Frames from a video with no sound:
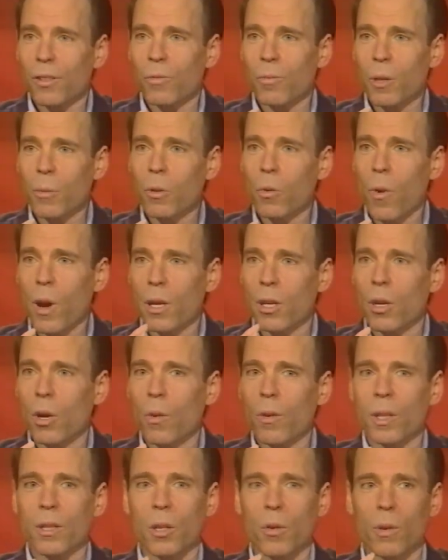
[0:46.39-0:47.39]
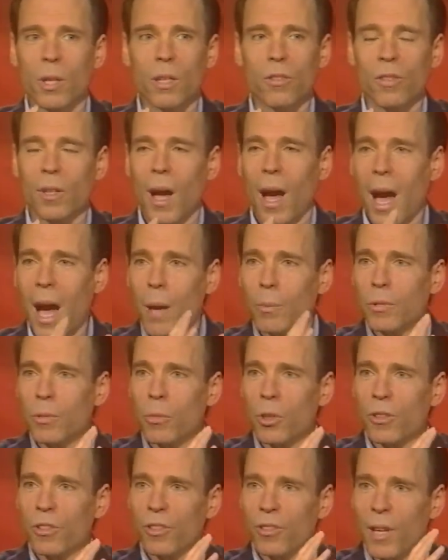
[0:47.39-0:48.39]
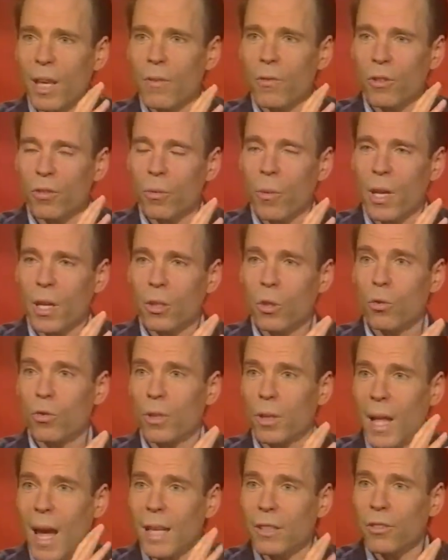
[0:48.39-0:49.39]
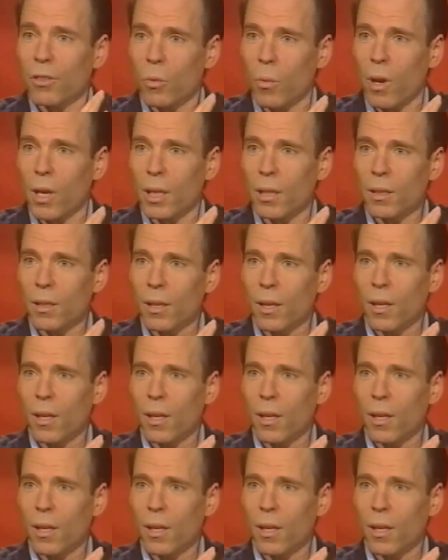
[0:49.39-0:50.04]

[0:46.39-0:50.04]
If people want to know that there is an optimal, safest way to lose lots of weight,